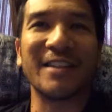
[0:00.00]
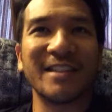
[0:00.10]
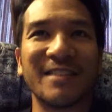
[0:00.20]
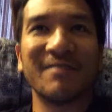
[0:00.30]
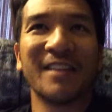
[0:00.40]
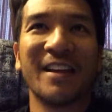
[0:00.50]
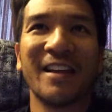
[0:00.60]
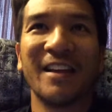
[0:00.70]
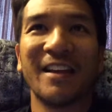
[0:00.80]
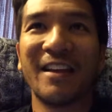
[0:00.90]
I just
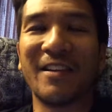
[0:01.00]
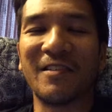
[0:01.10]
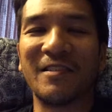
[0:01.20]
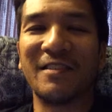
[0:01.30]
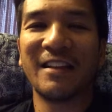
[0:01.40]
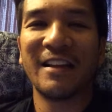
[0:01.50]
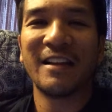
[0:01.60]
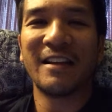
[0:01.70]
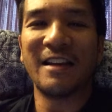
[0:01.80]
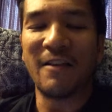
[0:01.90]

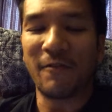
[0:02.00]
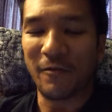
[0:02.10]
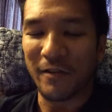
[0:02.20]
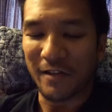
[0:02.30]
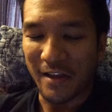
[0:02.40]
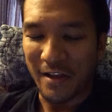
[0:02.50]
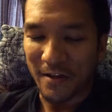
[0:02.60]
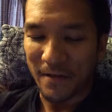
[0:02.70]
never really